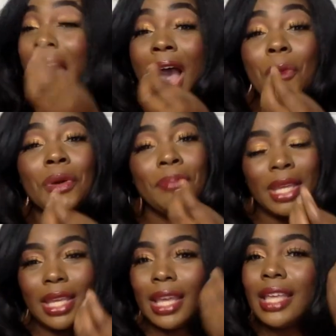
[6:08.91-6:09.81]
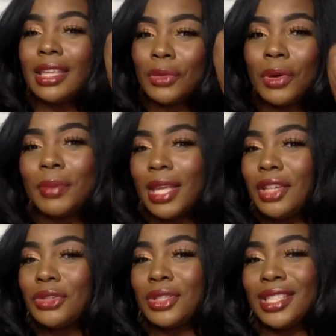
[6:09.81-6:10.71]
I would be, it would be
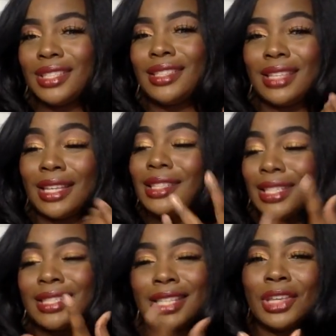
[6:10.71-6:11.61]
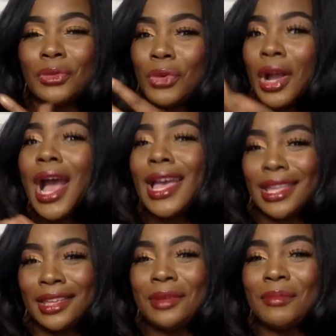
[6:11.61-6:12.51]
interesting to see where I
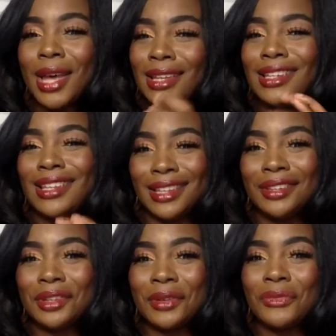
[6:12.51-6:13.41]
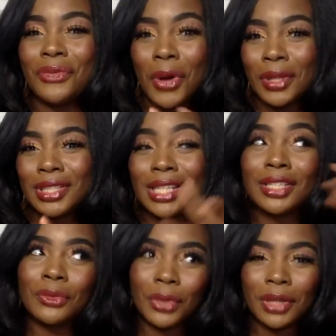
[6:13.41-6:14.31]
am by the end of fall
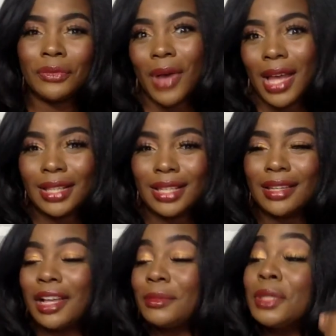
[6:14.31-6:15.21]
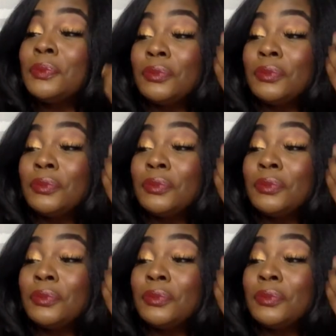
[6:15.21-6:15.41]
season when it finally comes.